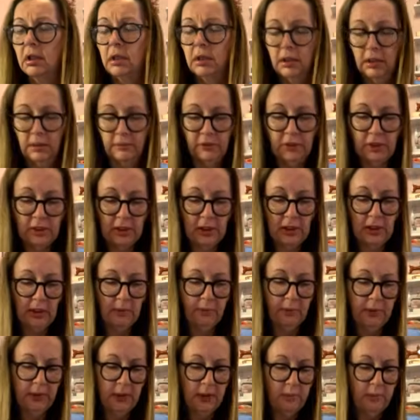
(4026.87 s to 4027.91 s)
I'm just
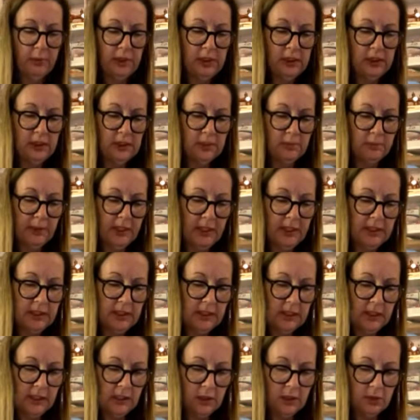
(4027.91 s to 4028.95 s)
clipping the pieces back
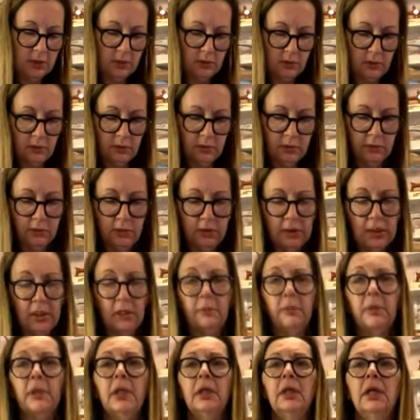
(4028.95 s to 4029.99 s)
together so I don't lose
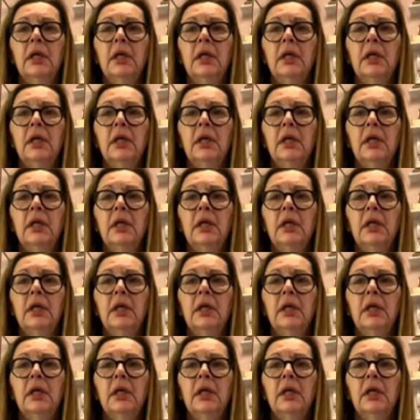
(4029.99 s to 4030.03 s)
them.